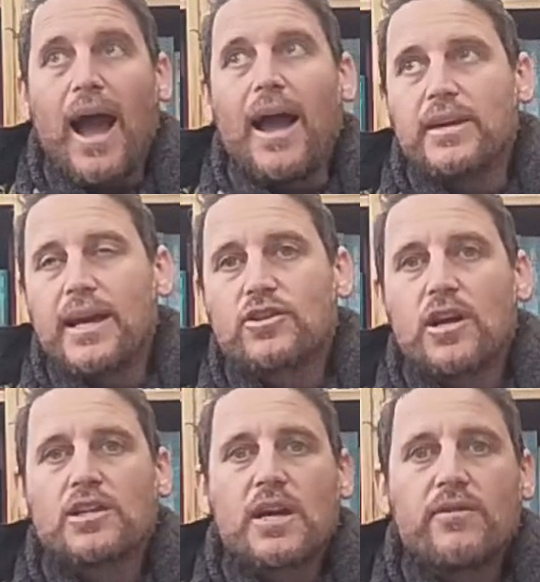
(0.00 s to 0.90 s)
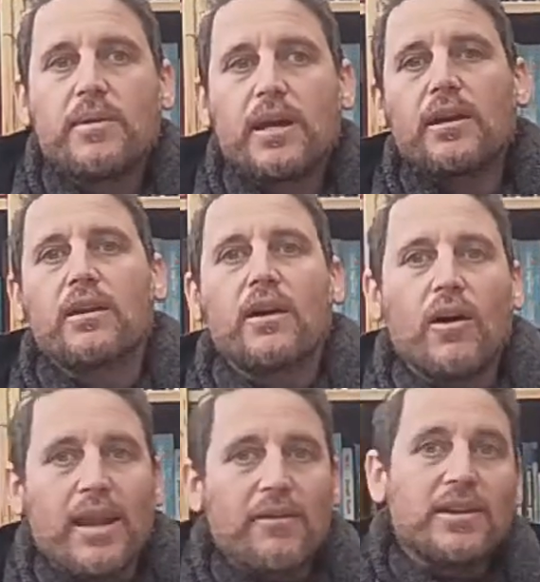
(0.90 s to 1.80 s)
You can't judge everybody,
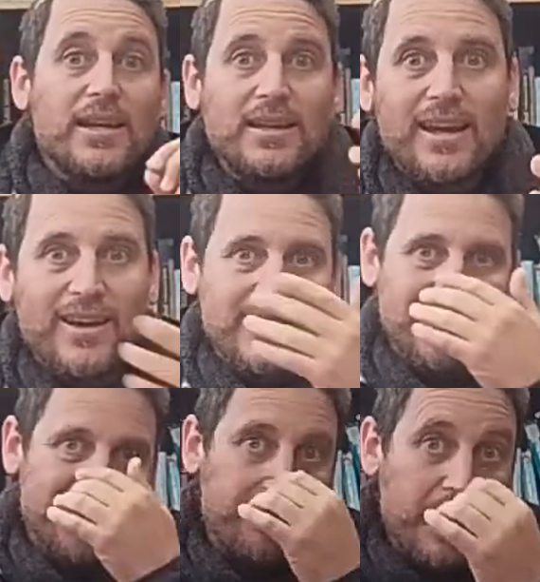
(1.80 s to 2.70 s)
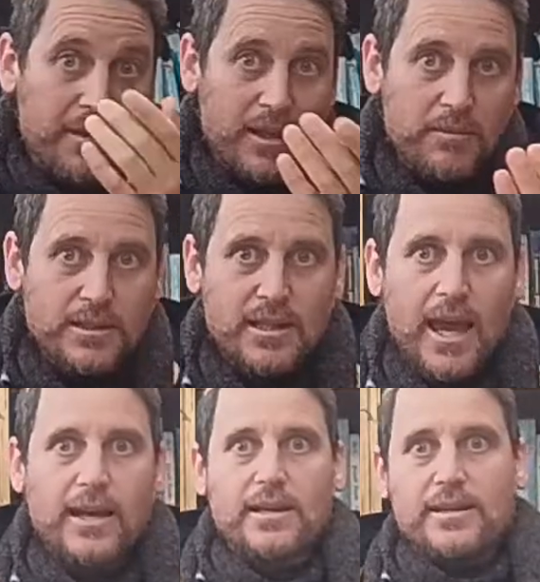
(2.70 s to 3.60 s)
on every detail. They made a little
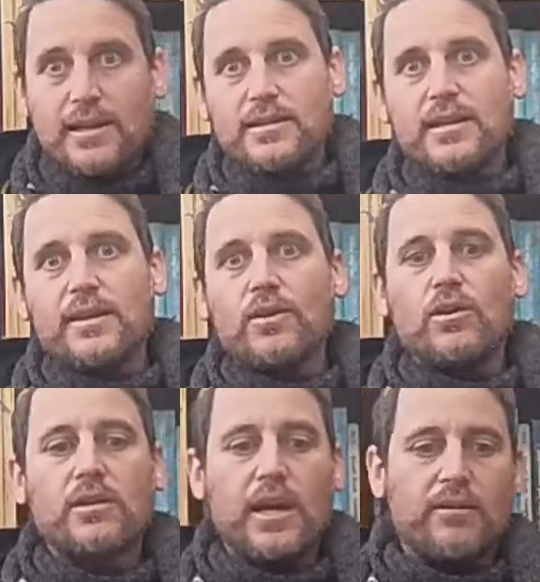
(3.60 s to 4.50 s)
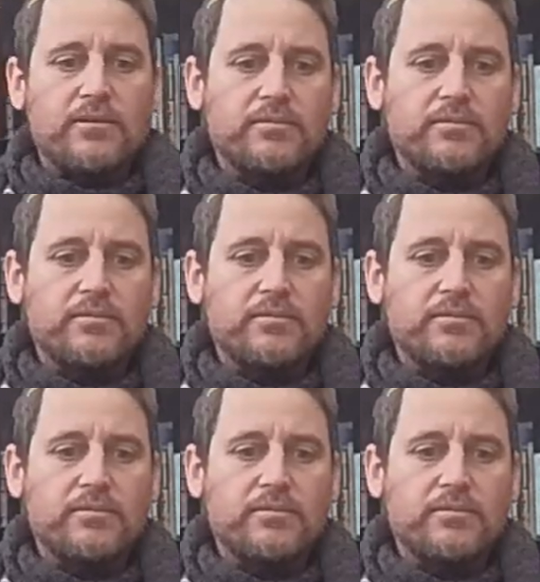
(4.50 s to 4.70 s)
mistake. They did the sin of the golden calf.